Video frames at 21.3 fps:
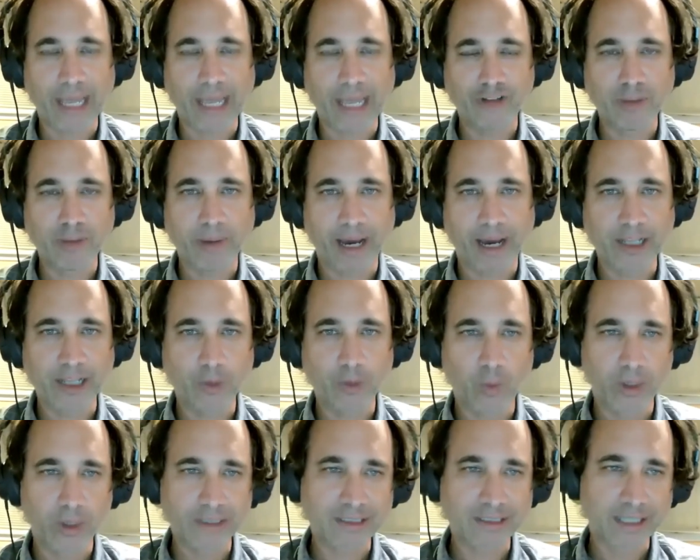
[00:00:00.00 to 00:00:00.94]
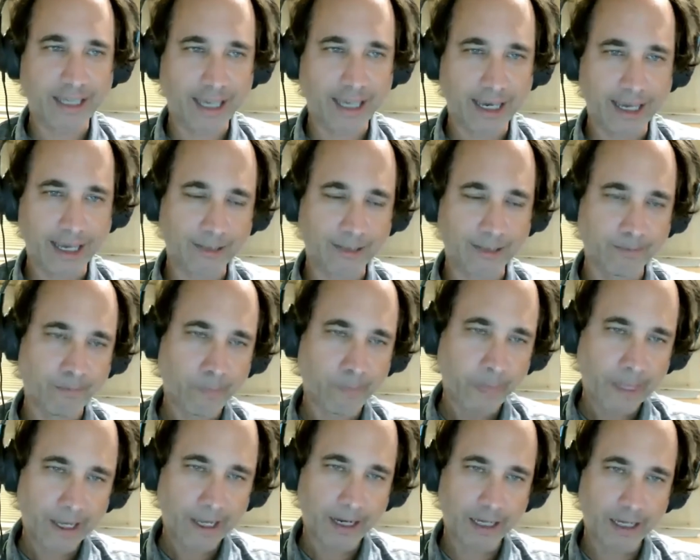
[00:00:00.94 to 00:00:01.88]
everybody, once again
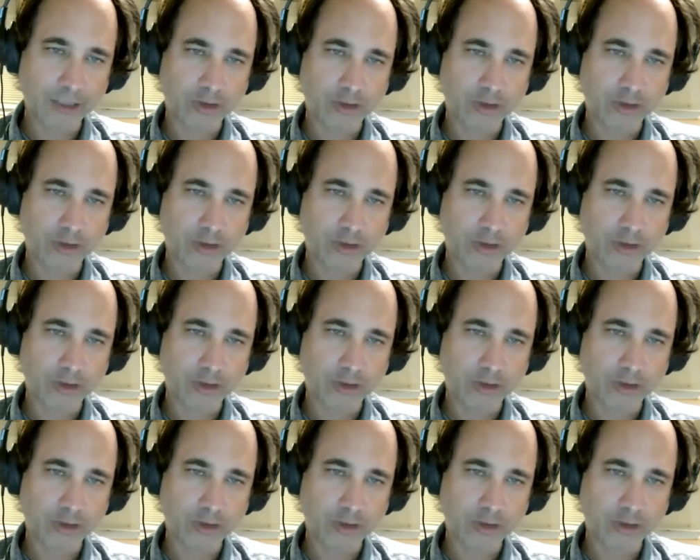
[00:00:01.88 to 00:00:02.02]
uh,